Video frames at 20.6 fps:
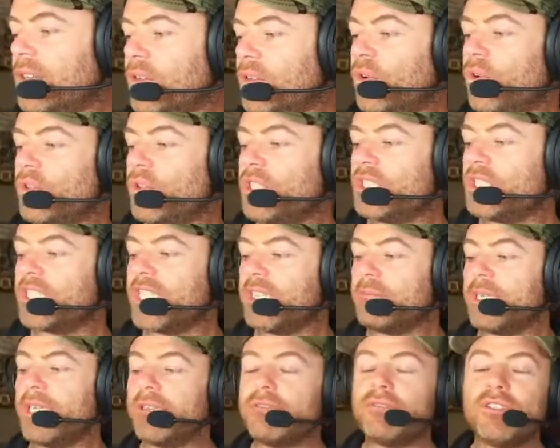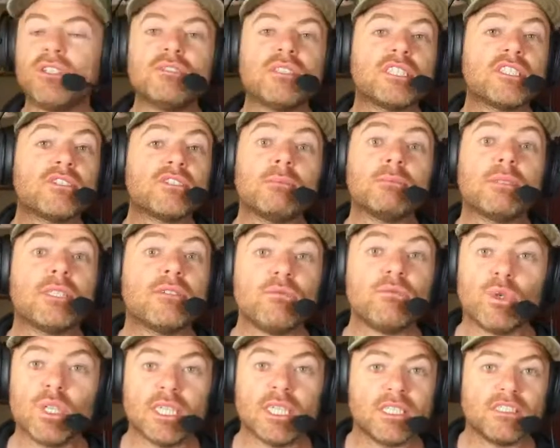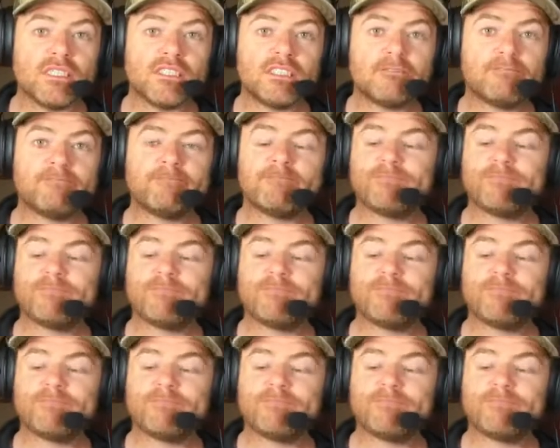just give me a few descriptive words,